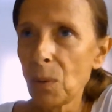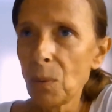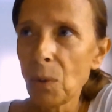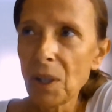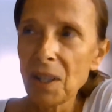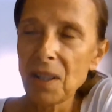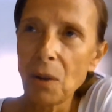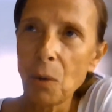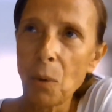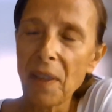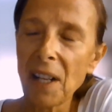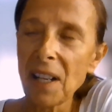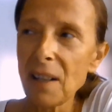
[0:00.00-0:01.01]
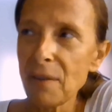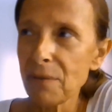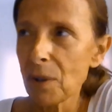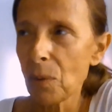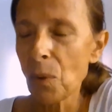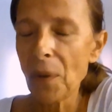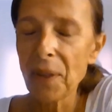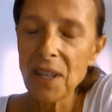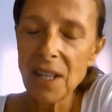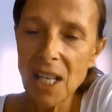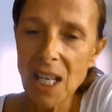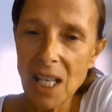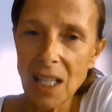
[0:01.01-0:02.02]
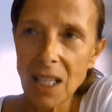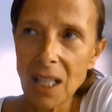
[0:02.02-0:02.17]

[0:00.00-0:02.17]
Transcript: what is it, where they live and what they eat.